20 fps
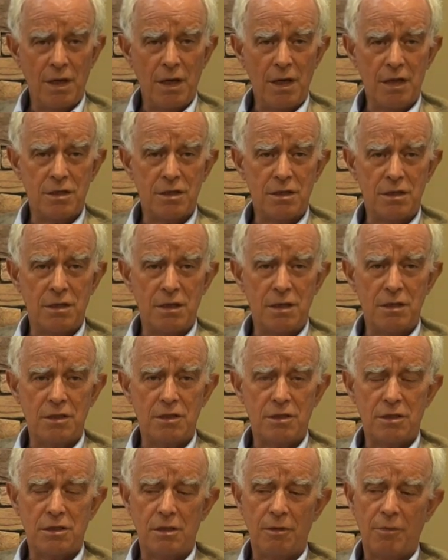
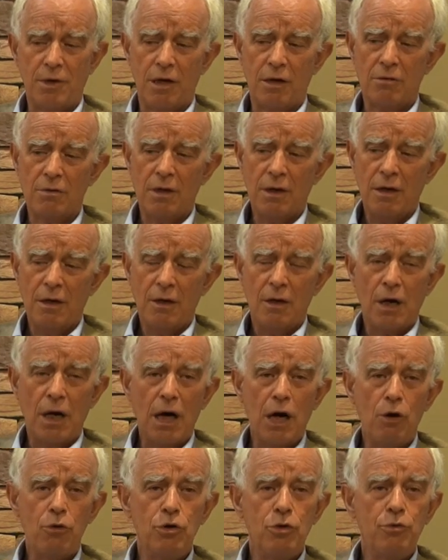it's about
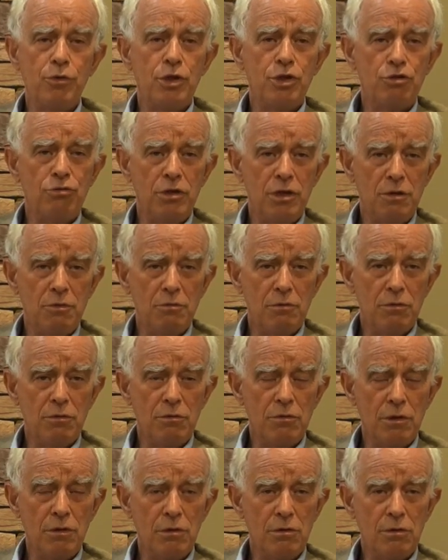how do we treat
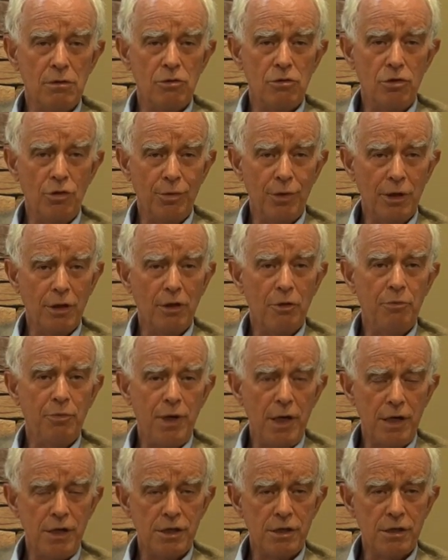terminal
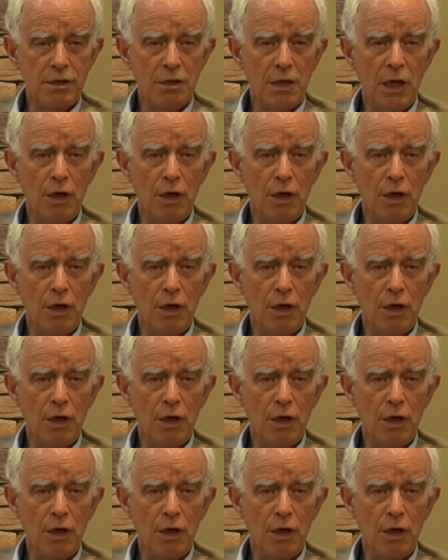patients?